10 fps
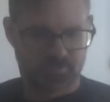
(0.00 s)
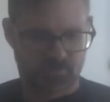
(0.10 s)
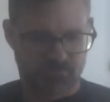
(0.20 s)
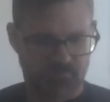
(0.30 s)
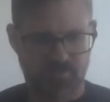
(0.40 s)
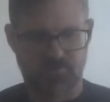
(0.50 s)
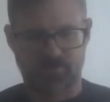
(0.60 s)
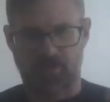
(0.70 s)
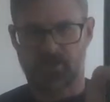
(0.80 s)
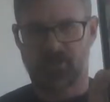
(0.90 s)
surface, and
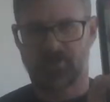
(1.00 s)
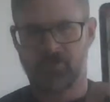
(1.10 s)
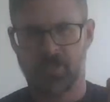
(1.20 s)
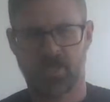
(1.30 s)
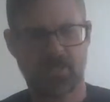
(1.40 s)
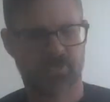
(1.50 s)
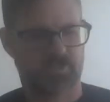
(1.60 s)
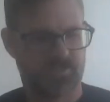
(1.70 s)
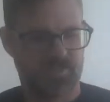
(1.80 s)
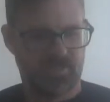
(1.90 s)
track line
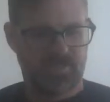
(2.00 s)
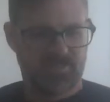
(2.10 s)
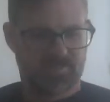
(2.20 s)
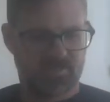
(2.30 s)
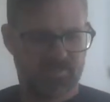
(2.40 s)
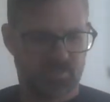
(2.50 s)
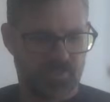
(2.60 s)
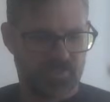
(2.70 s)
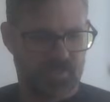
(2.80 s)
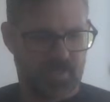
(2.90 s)
communication. 6
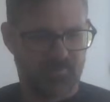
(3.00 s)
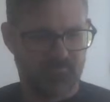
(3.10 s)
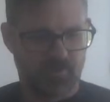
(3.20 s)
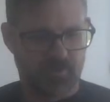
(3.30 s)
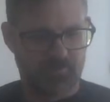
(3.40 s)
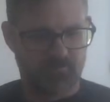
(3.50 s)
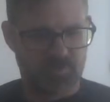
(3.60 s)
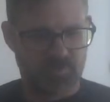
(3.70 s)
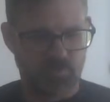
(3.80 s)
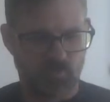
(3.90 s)
lines of half line
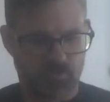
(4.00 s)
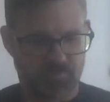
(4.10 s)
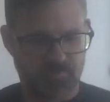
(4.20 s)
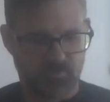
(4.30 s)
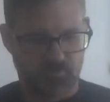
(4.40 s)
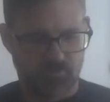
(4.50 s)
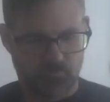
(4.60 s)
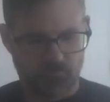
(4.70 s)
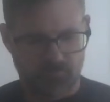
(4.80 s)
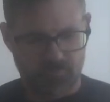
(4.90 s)
position, 1, 2, 3, 4,